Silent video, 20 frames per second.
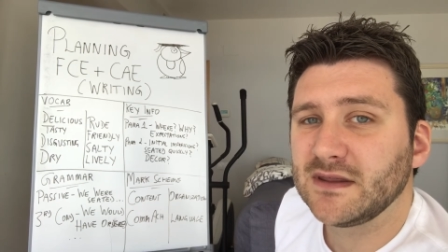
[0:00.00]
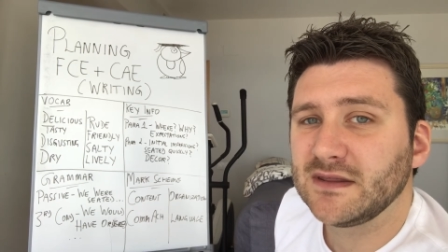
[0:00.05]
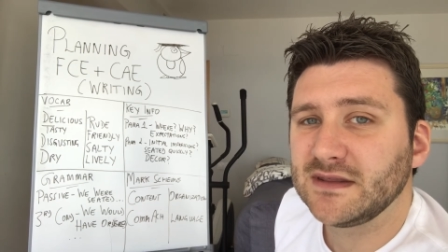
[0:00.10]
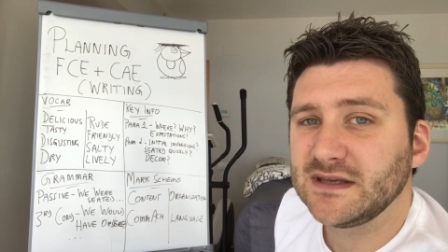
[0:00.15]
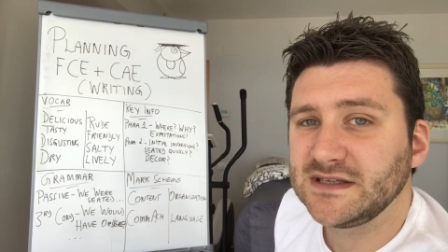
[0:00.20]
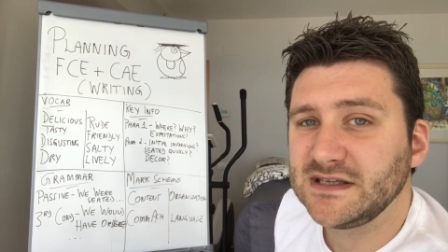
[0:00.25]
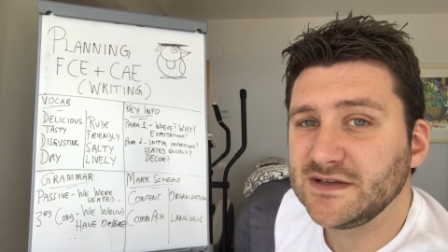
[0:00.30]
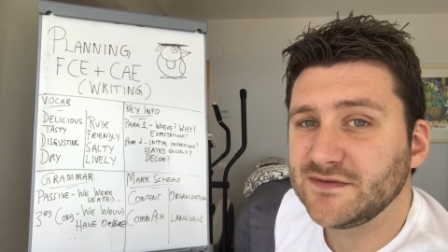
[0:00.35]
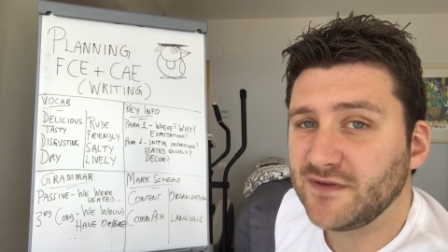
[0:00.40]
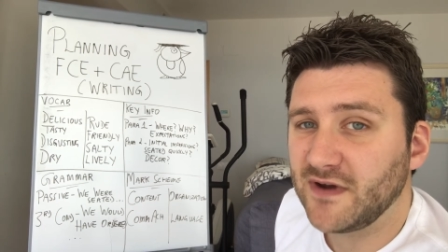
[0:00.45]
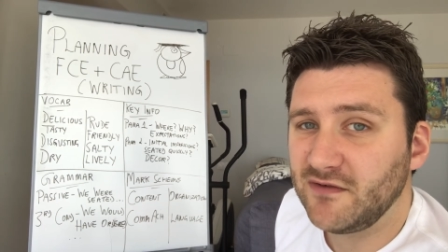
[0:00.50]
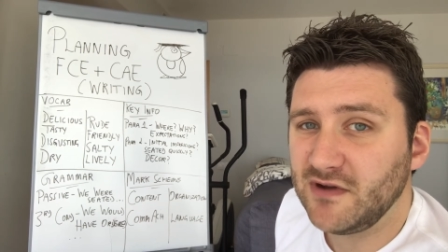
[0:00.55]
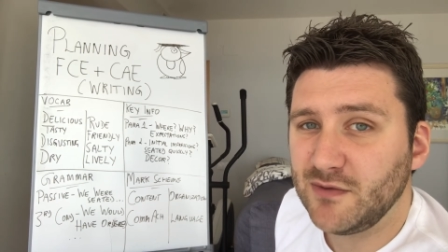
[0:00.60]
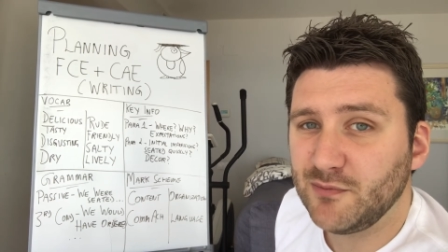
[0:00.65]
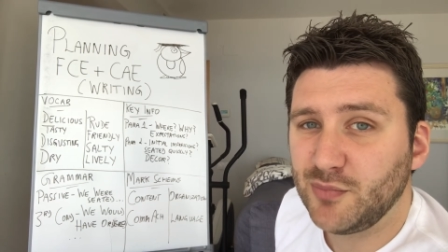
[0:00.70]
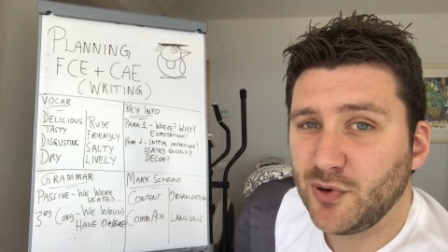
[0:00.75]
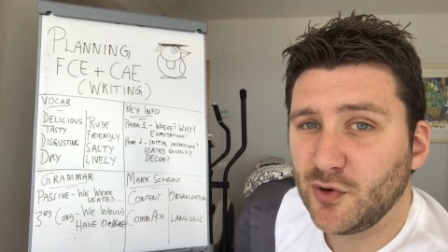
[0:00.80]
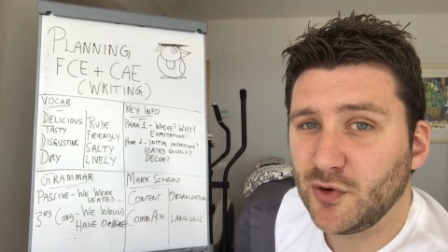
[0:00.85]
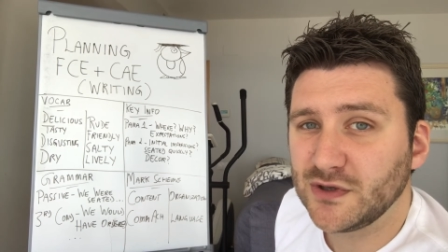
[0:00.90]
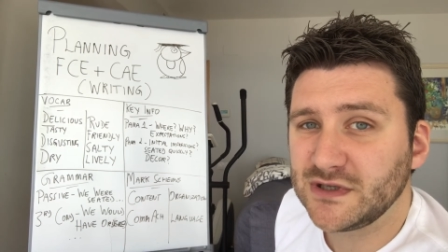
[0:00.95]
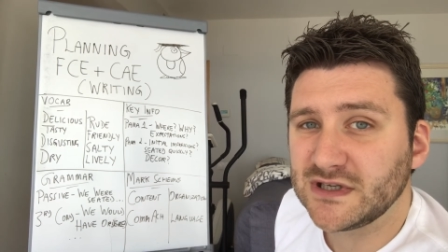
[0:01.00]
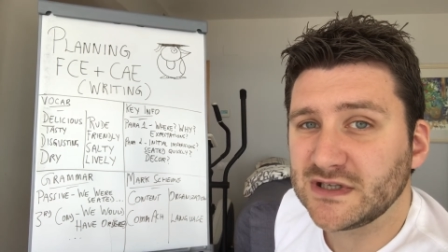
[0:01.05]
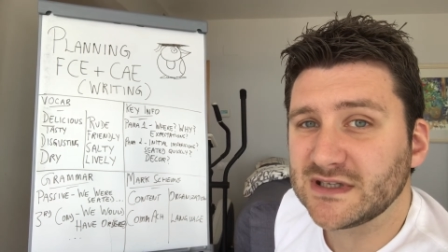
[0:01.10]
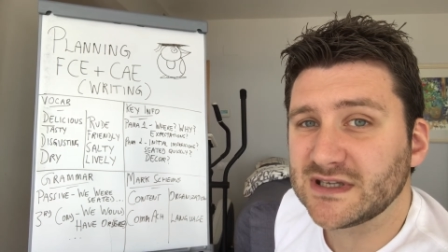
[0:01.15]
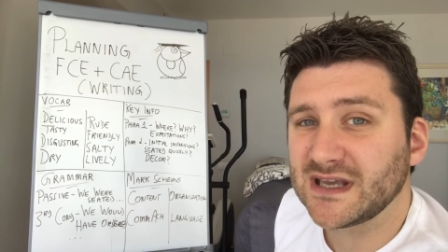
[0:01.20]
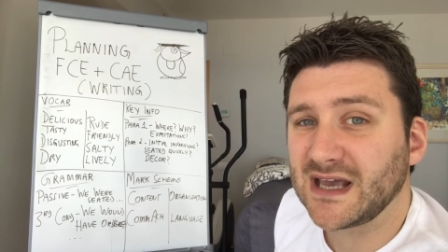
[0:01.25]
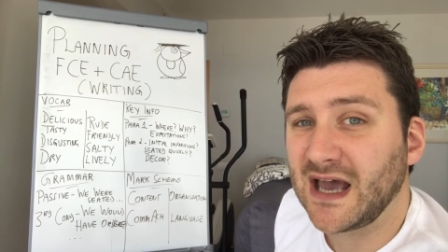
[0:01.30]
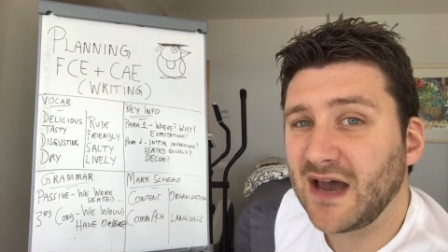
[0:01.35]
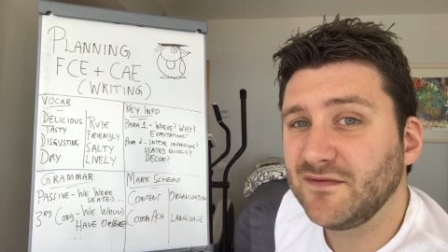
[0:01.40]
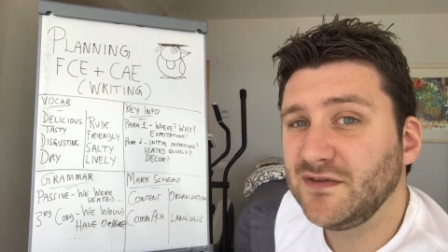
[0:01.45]
This is very important.
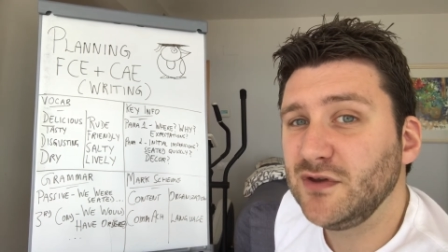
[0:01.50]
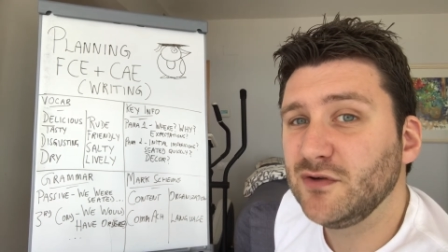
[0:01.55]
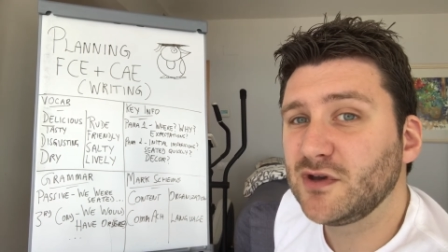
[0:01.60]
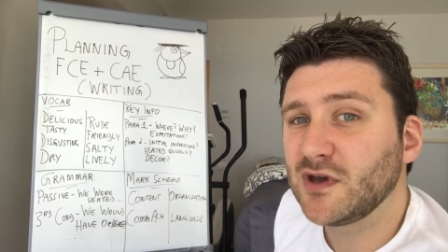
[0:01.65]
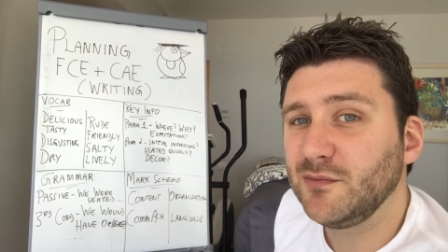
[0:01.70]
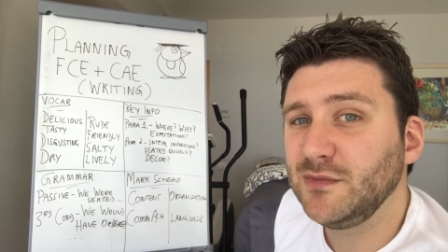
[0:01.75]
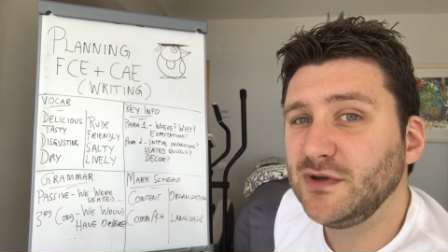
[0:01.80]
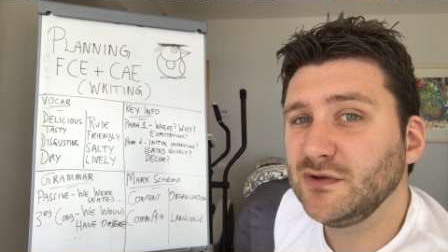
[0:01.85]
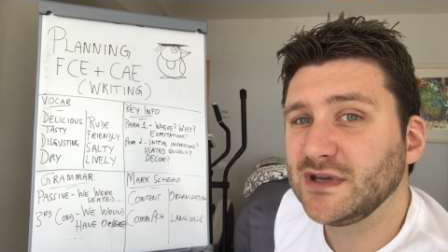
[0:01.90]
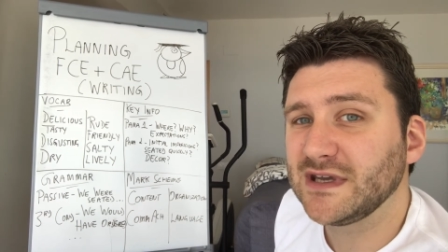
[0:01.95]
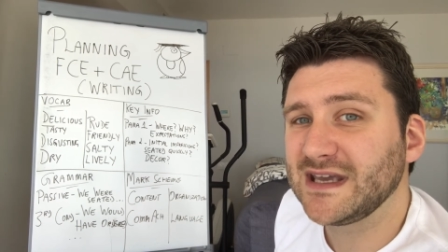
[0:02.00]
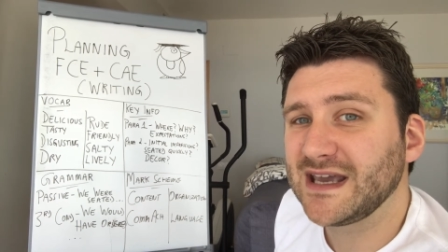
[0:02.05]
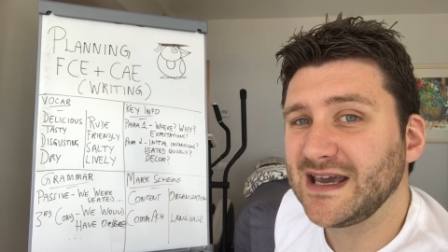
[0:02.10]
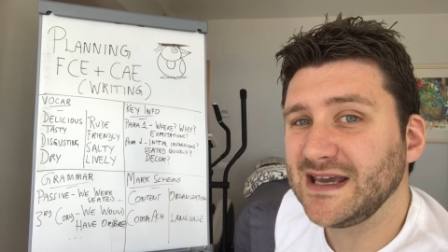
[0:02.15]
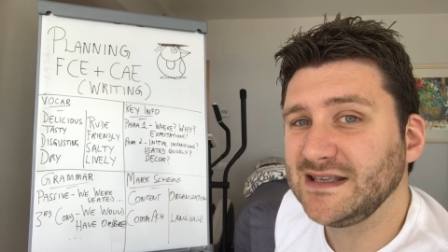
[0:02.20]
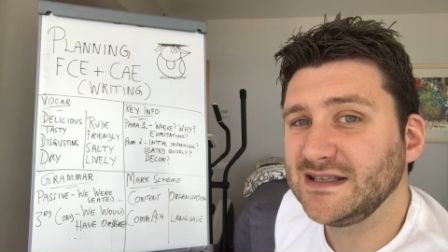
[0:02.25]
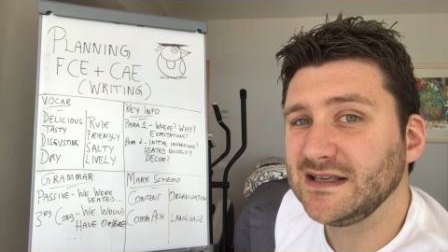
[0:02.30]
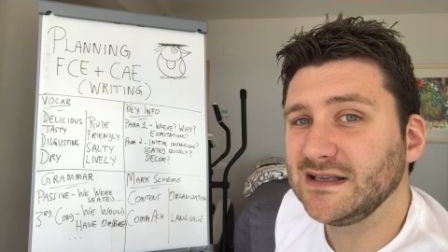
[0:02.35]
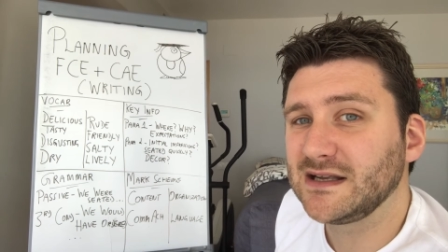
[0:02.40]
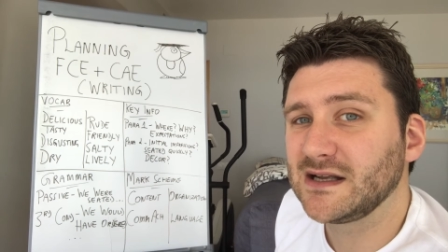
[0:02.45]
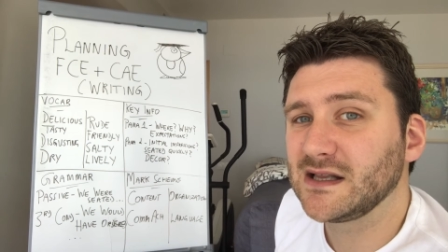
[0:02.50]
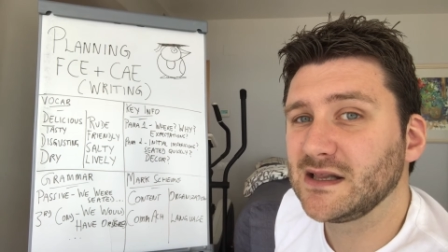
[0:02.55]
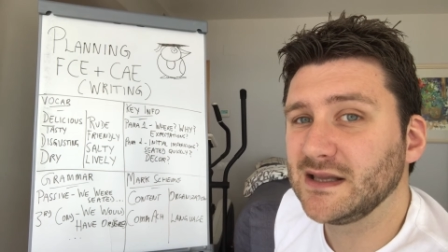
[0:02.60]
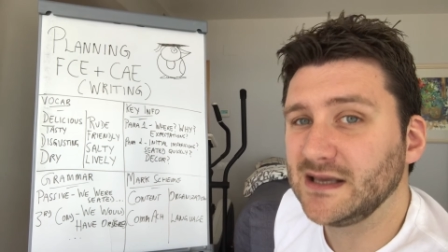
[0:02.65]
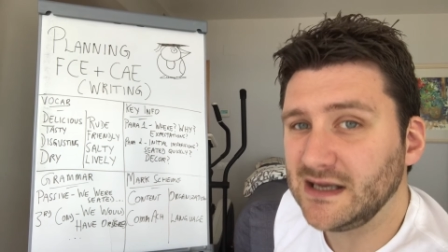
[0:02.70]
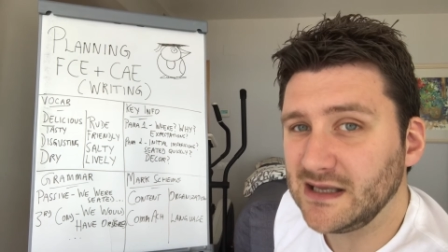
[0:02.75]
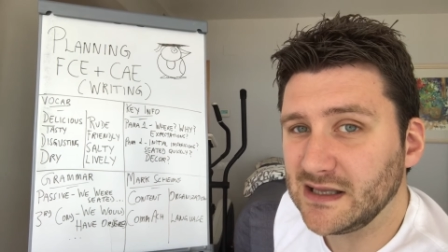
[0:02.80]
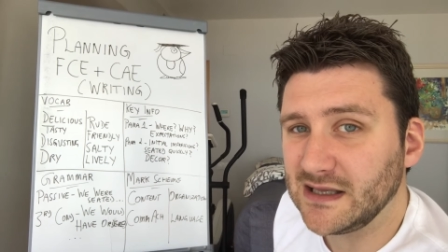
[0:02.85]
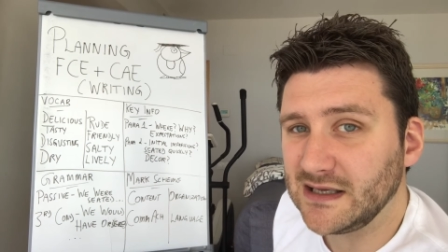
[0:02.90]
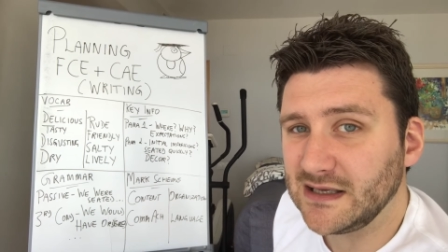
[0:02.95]
Have you communicated
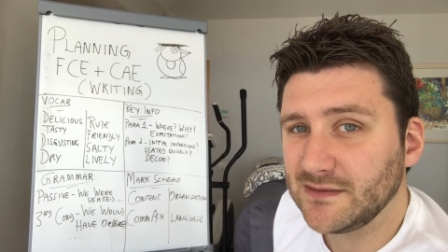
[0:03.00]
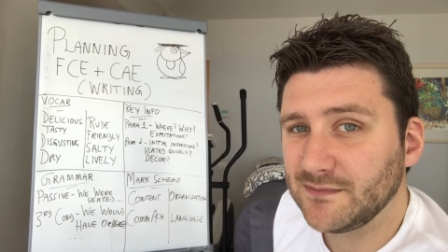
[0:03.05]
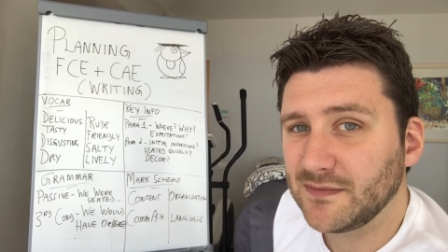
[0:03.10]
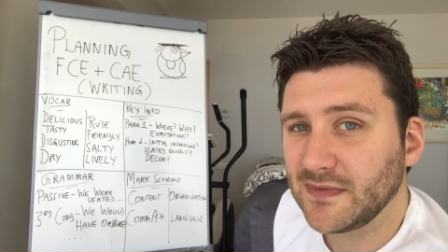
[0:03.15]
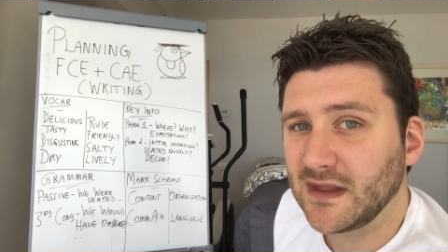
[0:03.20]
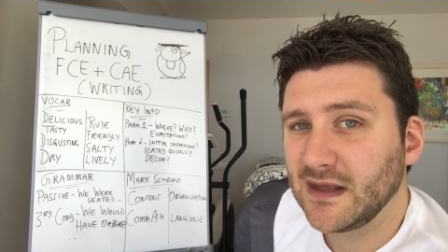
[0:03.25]
clearly?